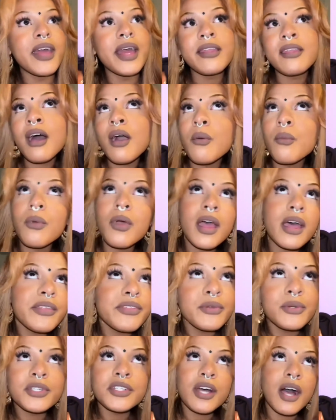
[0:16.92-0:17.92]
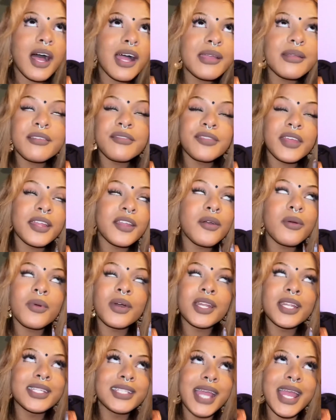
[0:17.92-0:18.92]
they're not worth your time if they don't
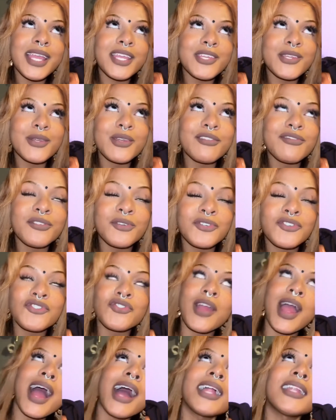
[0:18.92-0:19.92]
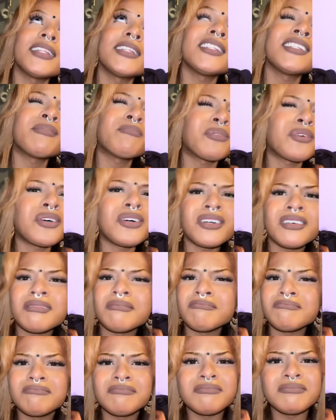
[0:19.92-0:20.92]
want to date you if you're trans, but
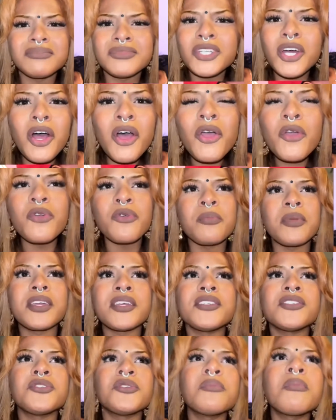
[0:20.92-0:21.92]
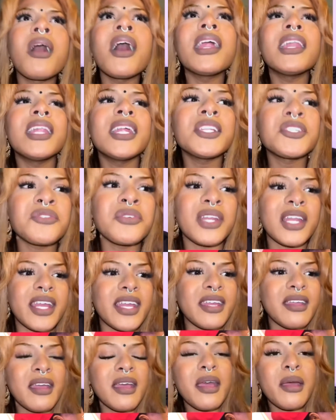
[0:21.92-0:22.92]
no, because you might
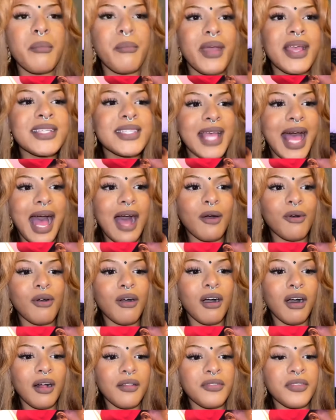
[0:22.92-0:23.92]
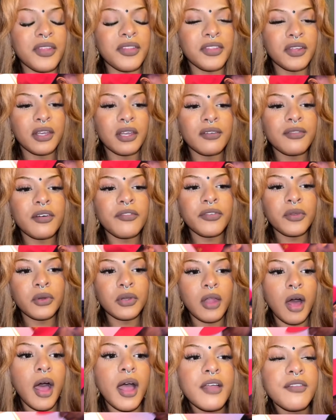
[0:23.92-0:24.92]
literally miss out on the love of your
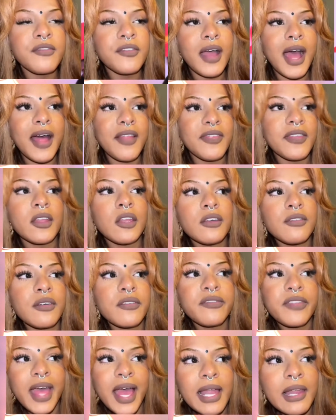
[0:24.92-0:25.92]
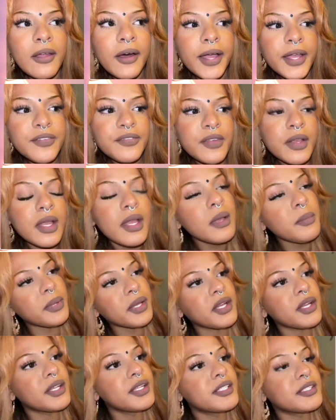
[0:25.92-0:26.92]
life and the love of their life
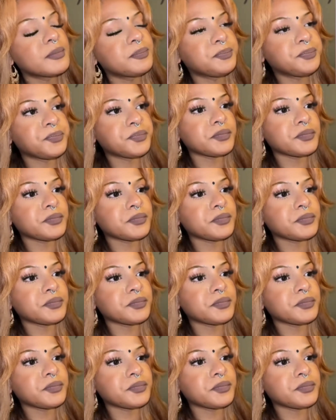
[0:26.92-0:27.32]
because